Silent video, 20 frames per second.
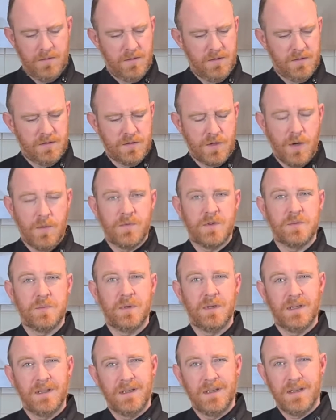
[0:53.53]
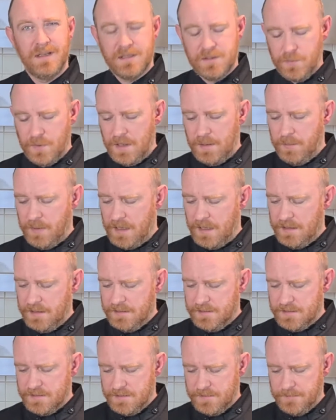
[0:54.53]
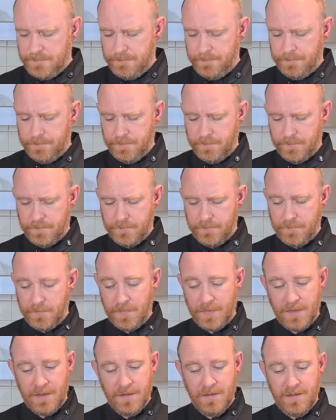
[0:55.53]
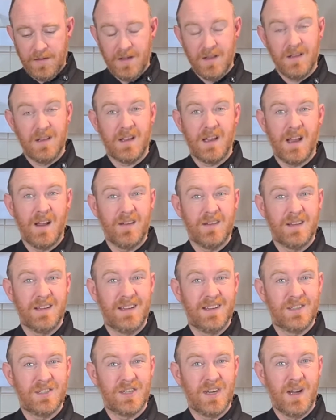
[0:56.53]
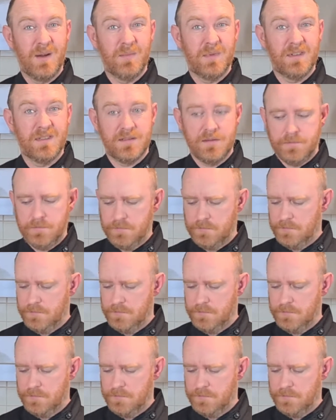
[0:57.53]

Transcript: It's comfortable, it's well balanced, and they guarantee its sharpness.